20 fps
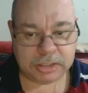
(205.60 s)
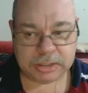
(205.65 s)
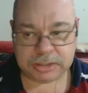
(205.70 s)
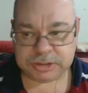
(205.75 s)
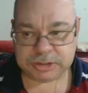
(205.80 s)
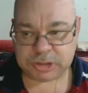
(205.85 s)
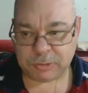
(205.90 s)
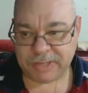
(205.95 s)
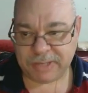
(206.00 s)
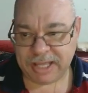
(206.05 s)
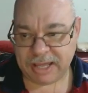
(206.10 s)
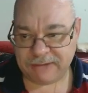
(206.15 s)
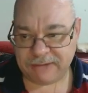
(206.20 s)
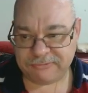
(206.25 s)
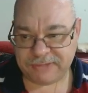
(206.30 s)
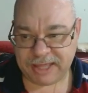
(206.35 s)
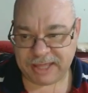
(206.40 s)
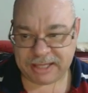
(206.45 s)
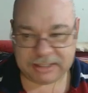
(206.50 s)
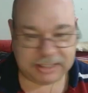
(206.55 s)
So we
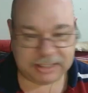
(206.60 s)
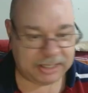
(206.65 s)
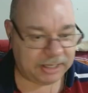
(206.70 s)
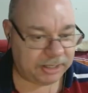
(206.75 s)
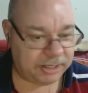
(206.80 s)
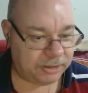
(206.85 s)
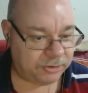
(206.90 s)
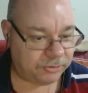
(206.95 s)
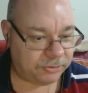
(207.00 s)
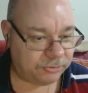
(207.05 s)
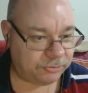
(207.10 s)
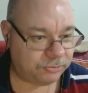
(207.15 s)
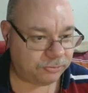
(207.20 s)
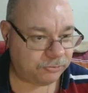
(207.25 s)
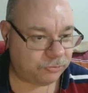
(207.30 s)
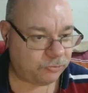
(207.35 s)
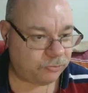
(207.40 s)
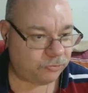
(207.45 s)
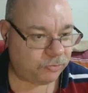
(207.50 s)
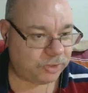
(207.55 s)
have that now.
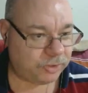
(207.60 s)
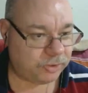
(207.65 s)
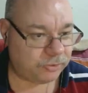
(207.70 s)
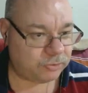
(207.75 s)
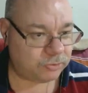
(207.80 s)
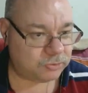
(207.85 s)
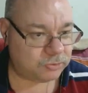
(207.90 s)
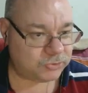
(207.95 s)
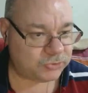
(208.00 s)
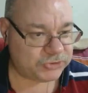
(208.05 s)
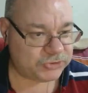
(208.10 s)
We're all